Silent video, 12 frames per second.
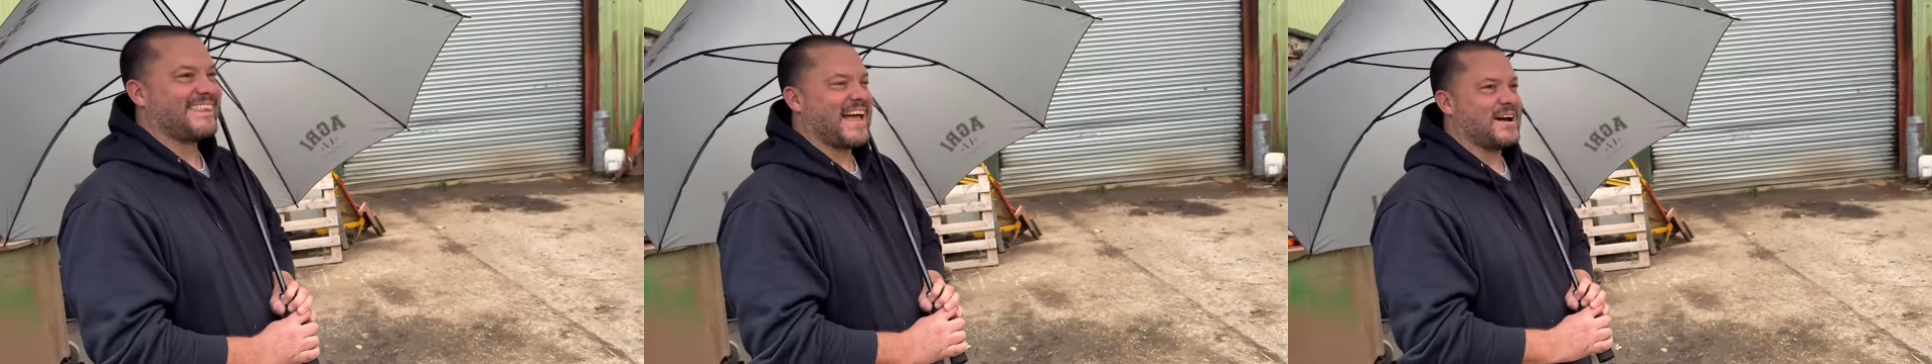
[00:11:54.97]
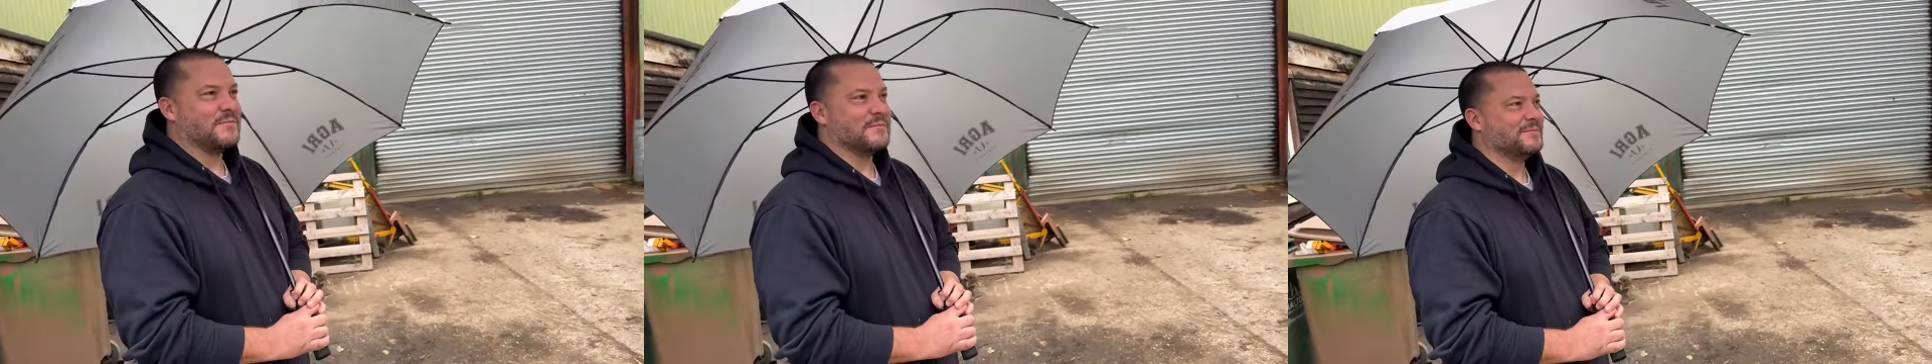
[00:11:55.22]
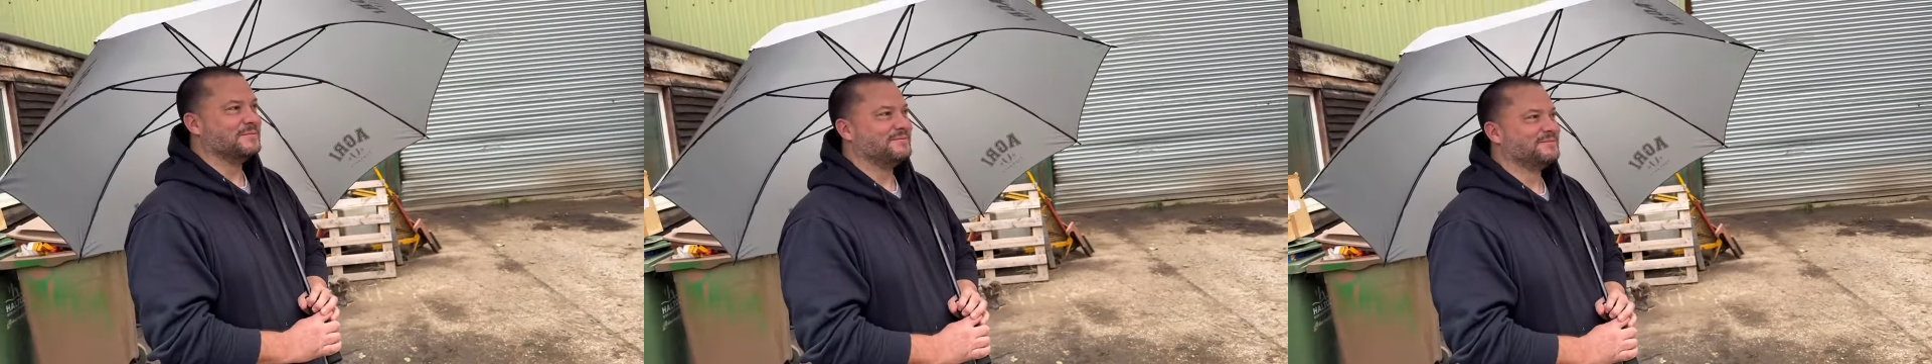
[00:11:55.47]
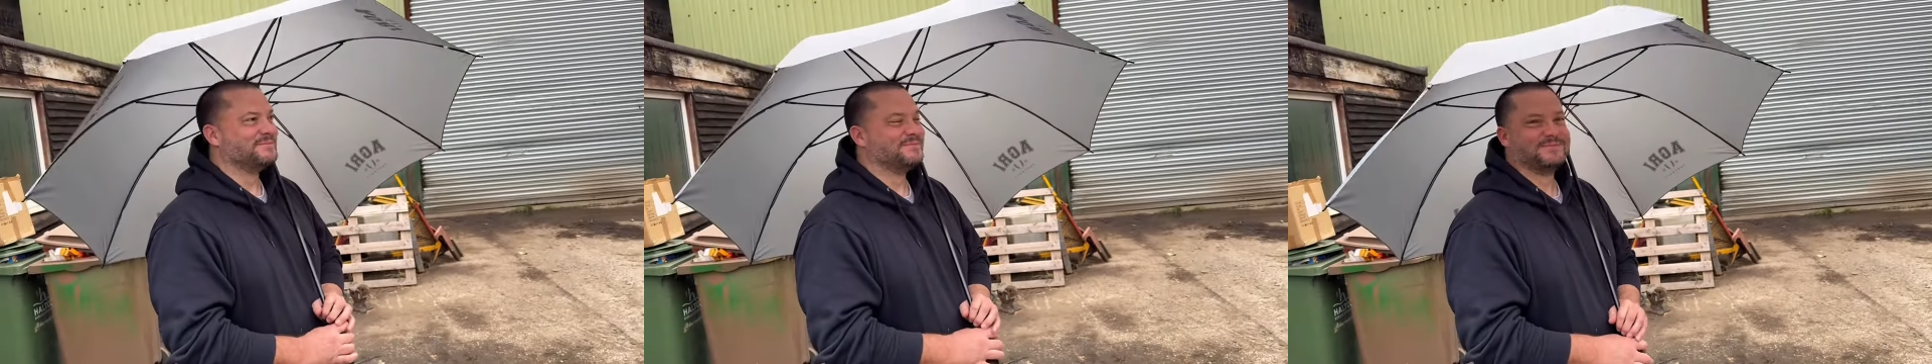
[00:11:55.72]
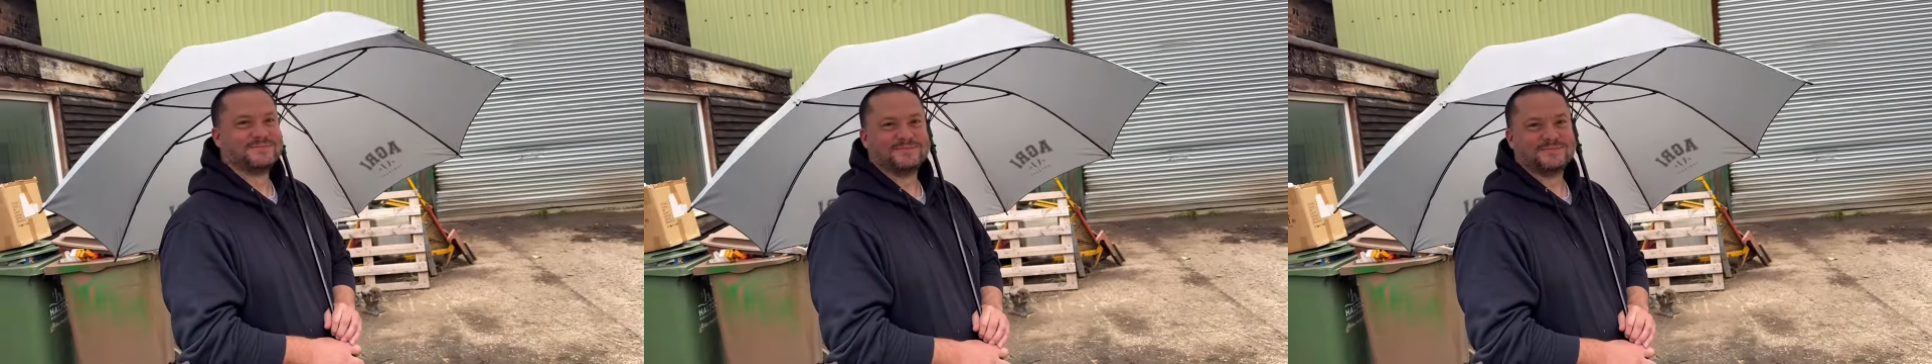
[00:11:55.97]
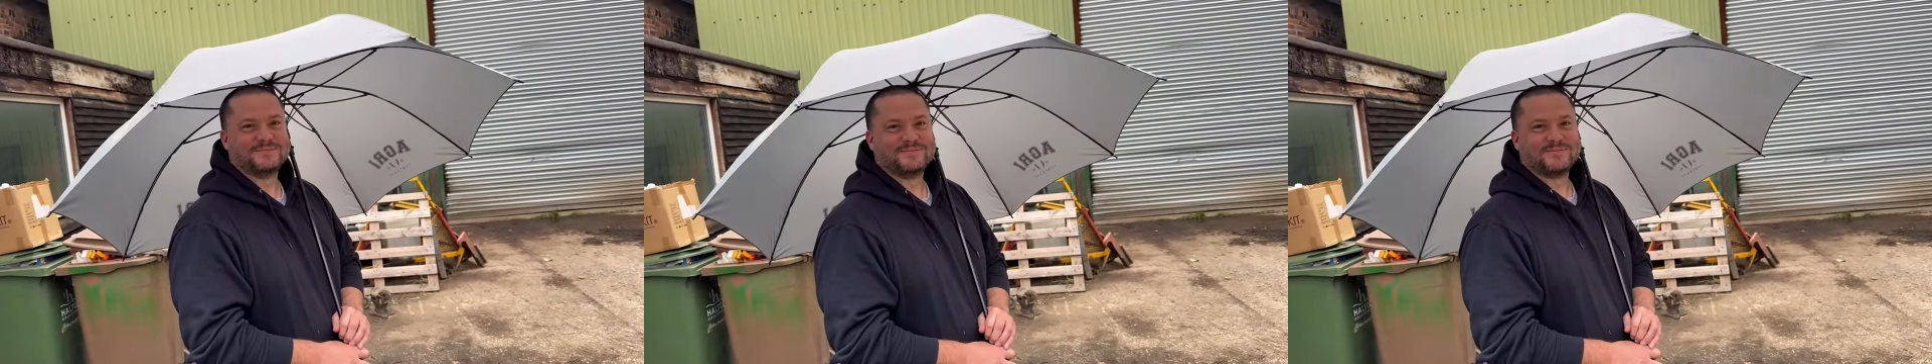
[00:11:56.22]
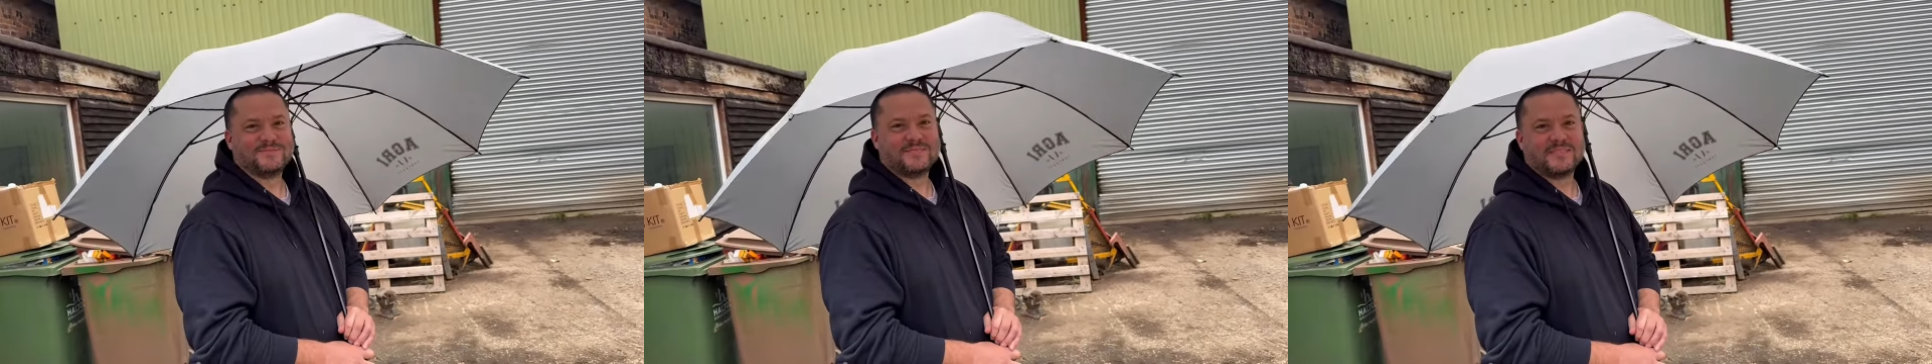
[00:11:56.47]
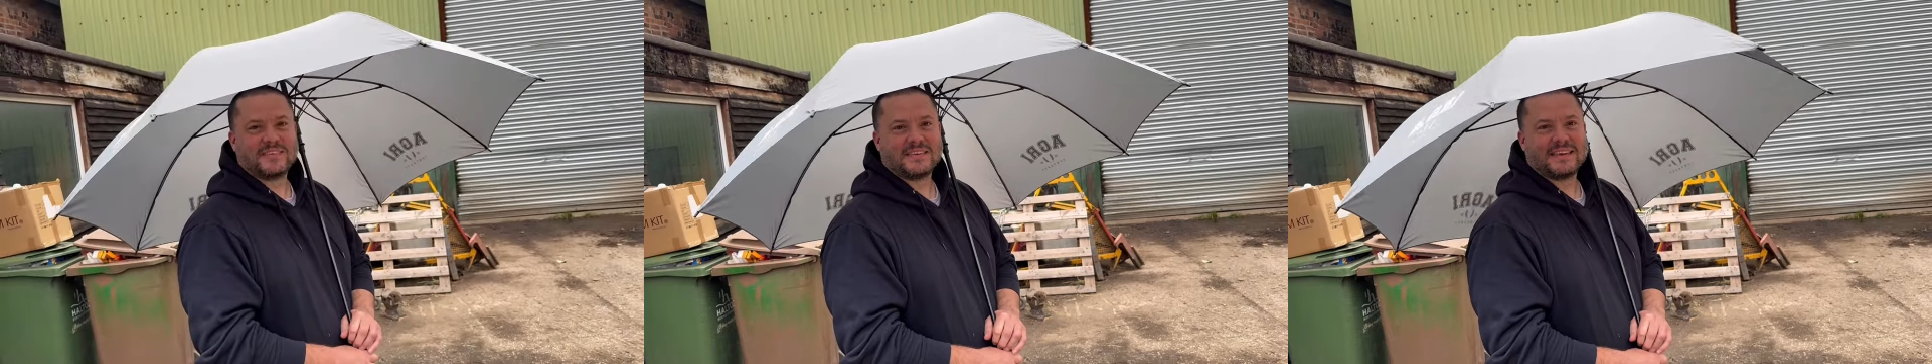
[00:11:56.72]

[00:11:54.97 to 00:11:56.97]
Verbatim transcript: Ow. That is why it stopped raining.